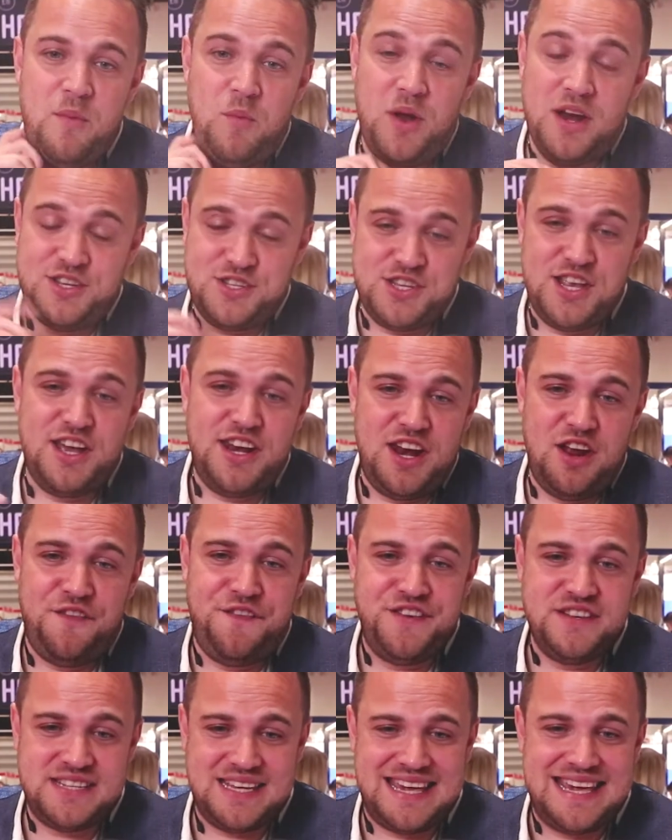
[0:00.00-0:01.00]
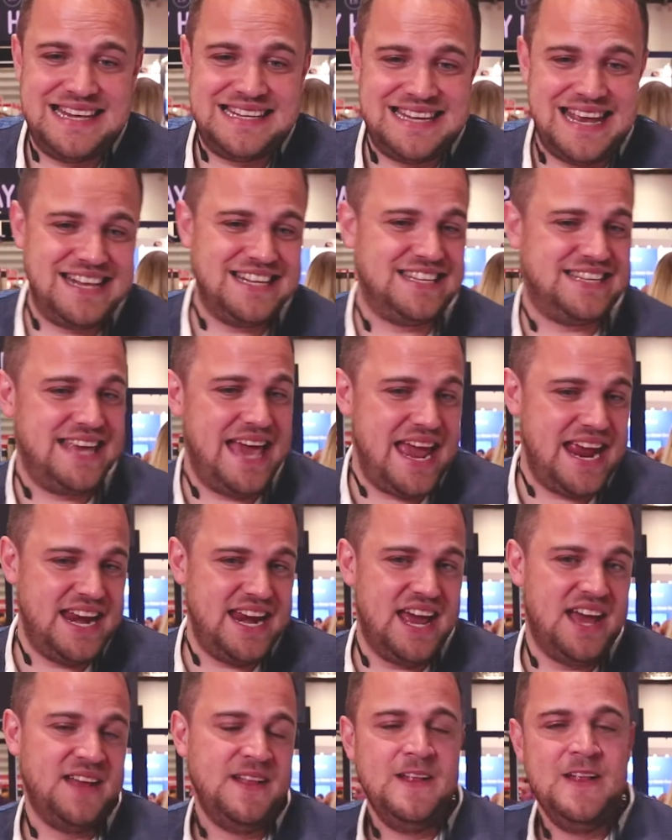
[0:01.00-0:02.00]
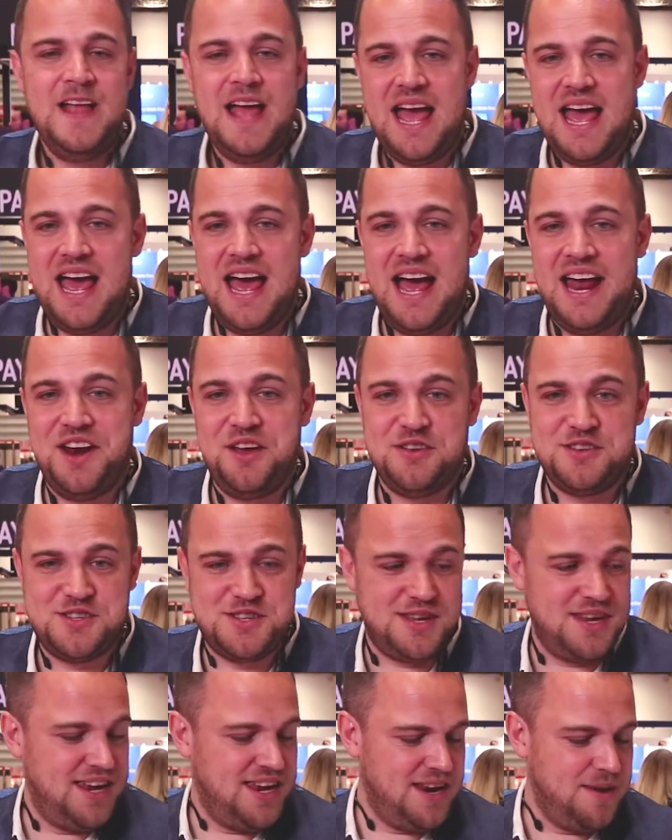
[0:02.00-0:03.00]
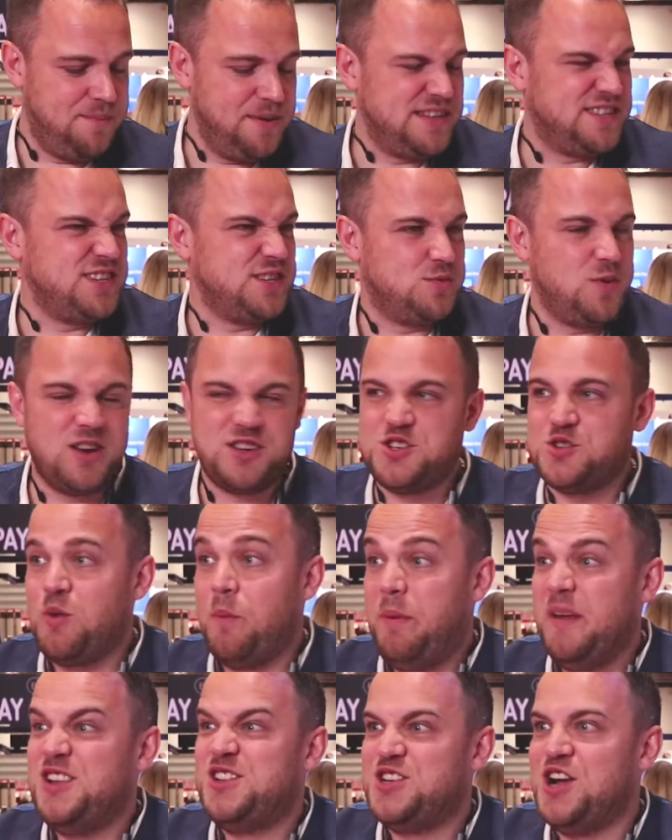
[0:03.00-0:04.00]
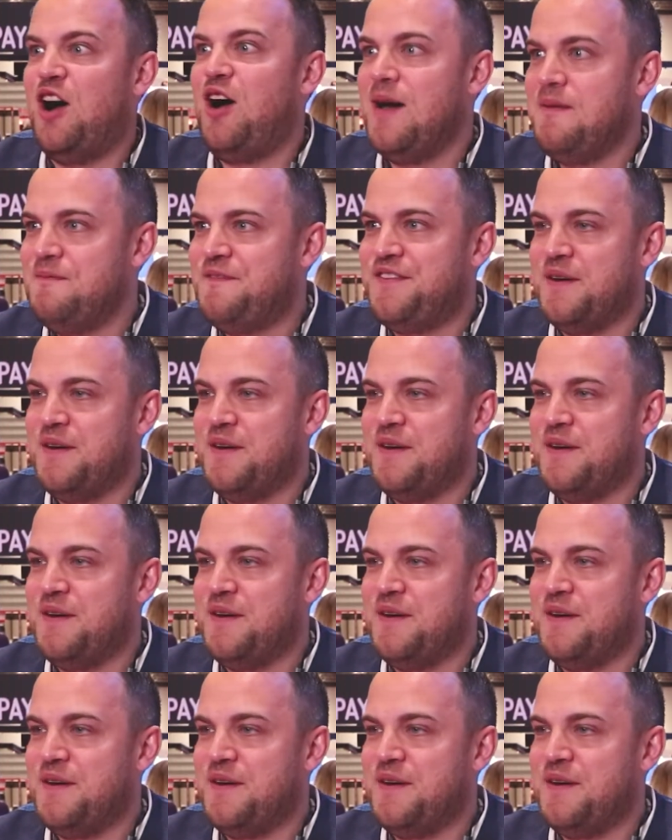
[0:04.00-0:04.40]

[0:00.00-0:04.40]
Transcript: Well, I started off as a kids entertainer uh, and I was in a business where I was swapping time